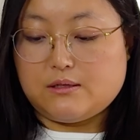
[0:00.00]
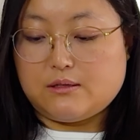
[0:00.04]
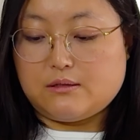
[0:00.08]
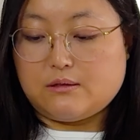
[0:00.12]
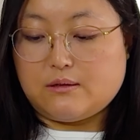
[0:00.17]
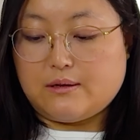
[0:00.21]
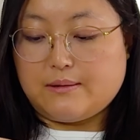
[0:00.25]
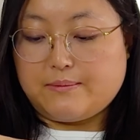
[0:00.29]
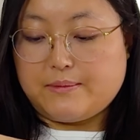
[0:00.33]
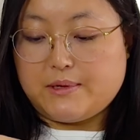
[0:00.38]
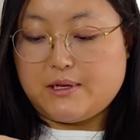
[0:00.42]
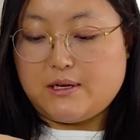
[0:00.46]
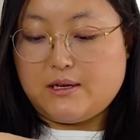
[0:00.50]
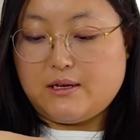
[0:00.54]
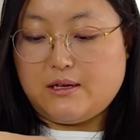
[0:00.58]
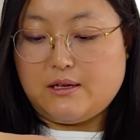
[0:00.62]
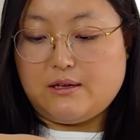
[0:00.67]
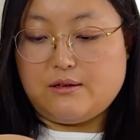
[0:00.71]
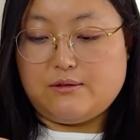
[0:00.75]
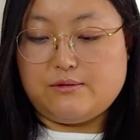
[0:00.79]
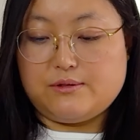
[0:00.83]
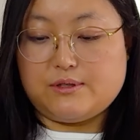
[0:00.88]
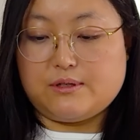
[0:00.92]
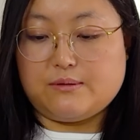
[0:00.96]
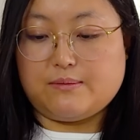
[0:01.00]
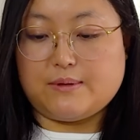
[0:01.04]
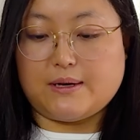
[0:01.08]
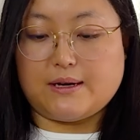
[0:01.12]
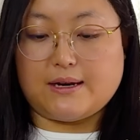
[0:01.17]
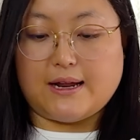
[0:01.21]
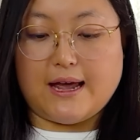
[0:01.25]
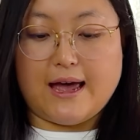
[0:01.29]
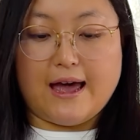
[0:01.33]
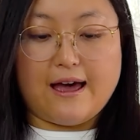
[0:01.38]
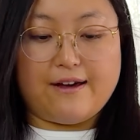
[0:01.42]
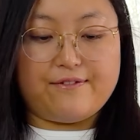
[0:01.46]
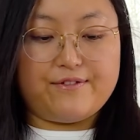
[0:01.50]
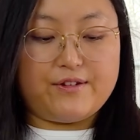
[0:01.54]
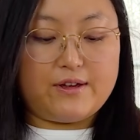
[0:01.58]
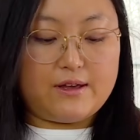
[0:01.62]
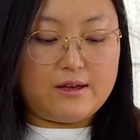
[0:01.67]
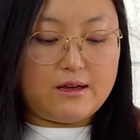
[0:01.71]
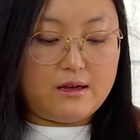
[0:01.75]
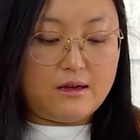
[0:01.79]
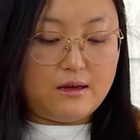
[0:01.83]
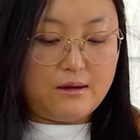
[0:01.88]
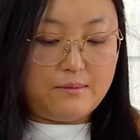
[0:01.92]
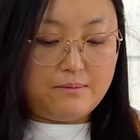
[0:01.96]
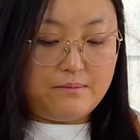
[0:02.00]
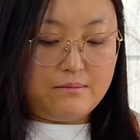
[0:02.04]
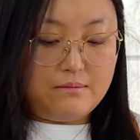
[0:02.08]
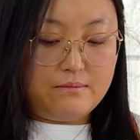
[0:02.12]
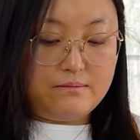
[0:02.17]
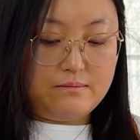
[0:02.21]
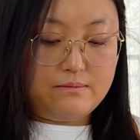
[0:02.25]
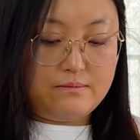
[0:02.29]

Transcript: So I'm gonna use about a half a cup,